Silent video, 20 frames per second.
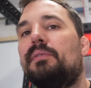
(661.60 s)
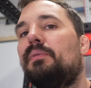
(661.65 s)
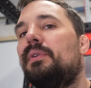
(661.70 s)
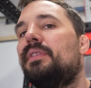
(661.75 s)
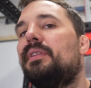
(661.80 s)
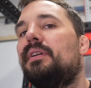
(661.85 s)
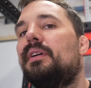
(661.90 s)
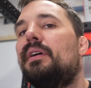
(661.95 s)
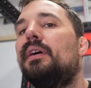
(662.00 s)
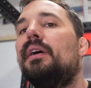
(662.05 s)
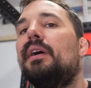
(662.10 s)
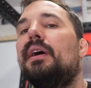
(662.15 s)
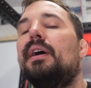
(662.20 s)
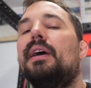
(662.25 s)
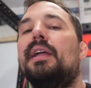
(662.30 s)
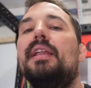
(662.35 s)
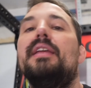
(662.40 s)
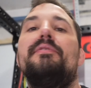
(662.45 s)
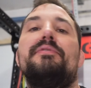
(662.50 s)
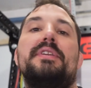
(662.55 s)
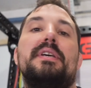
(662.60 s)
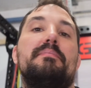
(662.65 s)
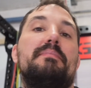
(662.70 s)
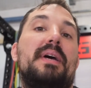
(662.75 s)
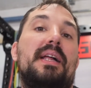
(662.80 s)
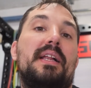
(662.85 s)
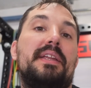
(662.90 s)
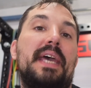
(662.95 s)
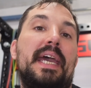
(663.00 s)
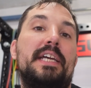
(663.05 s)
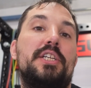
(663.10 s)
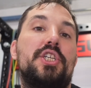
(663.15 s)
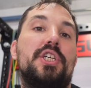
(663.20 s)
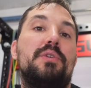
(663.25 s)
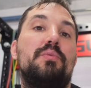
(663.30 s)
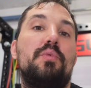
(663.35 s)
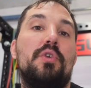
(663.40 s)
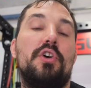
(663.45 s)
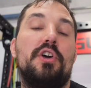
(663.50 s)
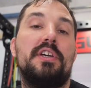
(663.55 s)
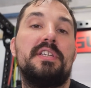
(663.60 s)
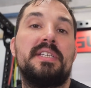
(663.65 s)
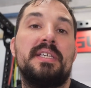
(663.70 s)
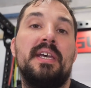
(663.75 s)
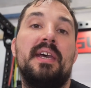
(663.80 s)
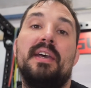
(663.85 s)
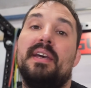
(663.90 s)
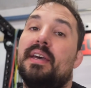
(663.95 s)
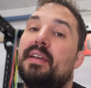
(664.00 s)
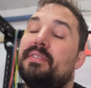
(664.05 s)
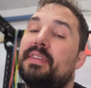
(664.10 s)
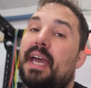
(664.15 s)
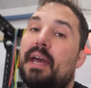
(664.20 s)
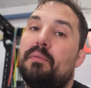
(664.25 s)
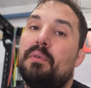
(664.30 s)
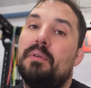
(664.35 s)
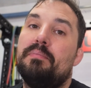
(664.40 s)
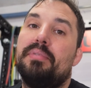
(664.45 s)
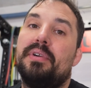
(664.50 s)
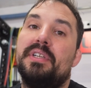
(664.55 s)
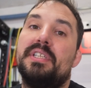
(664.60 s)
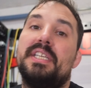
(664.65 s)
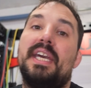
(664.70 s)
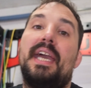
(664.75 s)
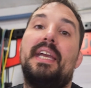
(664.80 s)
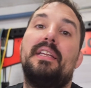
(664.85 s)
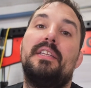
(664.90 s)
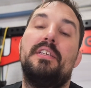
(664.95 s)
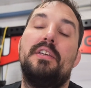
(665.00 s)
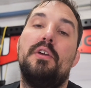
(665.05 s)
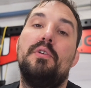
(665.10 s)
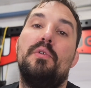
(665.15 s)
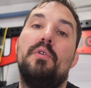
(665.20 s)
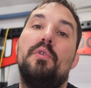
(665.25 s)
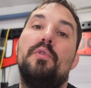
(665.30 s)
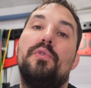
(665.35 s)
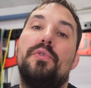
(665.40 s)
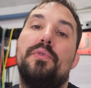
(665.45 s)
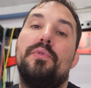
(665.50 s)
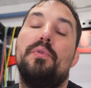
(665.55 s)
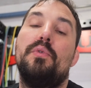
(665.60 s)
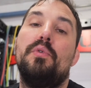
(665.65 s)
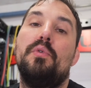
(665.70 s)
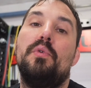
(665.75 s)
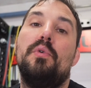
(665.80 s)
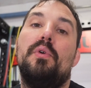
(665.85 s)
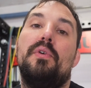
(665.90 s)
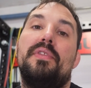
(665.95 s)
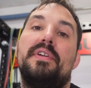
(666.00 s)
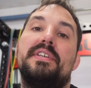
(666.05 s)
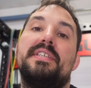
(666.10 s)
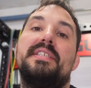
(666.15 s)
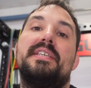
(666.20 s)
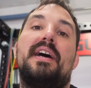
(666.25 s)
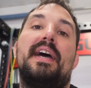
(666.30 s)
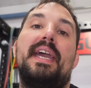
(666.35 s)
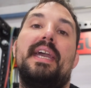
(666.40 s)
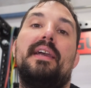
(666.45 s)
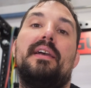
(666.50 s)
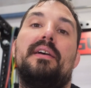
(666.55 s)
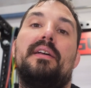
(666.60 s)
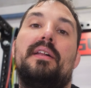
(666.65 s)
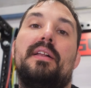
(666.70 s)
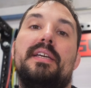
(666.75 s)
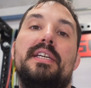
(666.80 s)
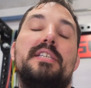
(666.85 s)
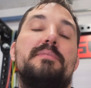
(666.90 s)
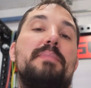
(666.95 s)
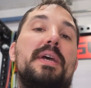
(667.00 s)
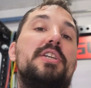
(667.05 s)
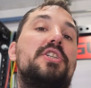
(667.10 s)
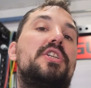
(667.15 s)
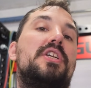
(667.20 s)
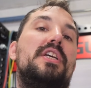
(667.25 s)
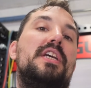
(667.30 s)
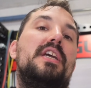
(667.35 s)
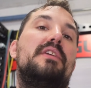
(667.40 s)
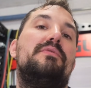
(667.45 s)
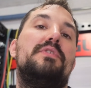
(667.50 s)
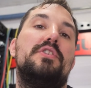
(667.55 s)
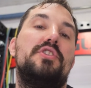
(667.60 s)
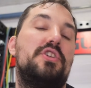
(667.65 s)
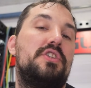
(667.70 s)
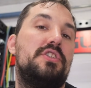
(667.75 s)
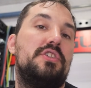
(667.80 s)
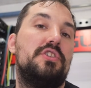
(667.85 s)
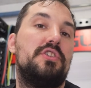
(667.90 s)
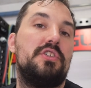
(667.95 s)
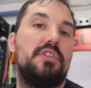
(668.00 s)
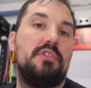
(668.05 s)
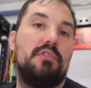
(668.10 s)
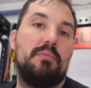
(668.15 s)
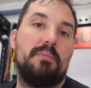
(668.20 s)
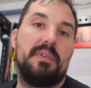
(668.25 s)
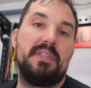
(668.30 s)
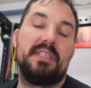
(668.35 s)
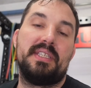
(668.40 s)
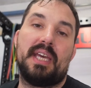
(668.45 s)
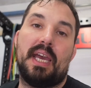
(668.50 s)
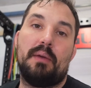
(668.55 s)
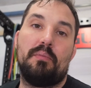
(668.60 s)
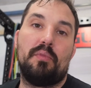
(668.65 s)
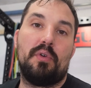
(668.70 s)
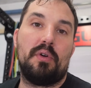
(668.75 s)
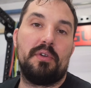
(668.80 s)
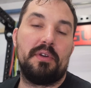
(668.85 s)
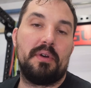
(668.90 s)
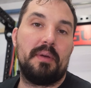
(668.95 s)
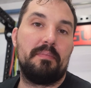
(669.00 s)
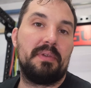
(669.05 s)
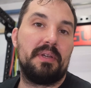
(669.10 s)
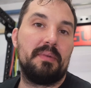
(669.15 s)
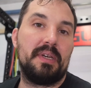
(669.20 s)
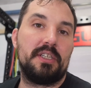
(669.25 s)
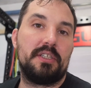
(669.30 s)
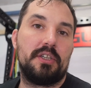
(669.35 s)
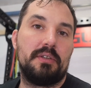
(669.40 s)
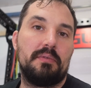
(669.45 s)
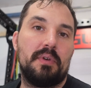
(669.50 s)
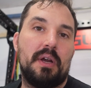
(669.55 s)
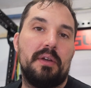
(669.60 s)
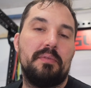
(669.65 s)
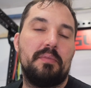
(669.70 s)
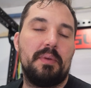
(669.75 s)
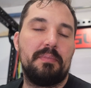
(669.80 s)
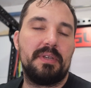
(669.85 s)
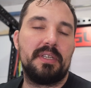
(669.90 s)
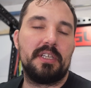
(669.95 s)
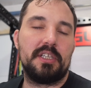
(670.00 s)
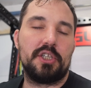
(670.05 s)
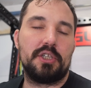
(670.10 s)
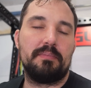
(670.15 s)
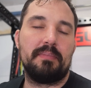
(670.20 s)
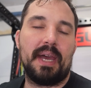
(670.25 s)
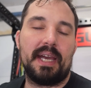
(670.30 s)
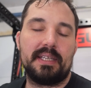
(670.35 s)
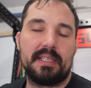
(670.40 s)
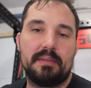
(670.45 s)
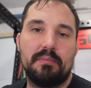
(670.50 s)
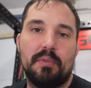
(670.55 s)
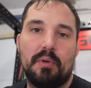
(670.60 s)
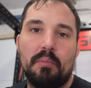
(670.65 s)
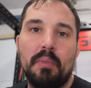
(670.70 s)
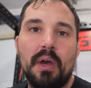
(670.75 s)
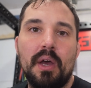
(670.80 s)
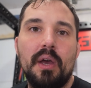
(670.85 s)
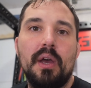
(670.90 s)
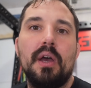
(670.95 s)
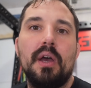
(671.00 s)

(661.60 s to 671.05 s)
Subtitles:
with a lifting belt actually works. That will protect you through the cycle, especially if you just assume the same run repetition maximum